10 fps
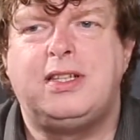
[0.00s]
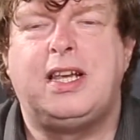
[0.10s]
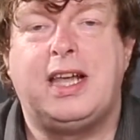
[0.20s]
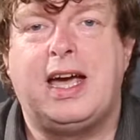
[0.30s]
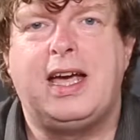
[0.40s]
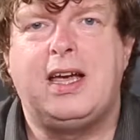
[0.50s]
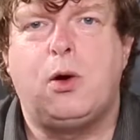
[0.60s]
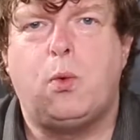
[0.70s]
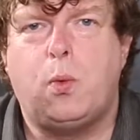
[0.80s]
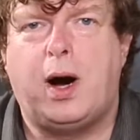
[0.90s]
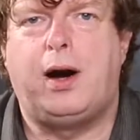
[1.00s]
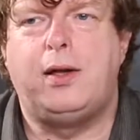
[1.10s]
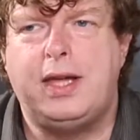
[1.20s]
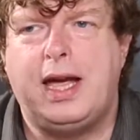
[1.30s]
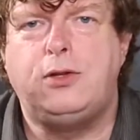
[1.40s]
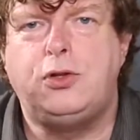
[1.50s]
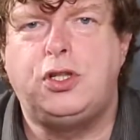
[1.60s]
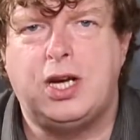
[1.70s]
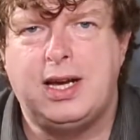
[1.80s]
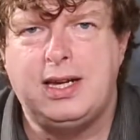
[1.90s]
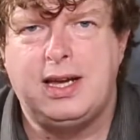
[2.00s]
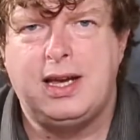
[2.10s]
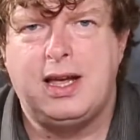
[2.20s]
today where the NUJ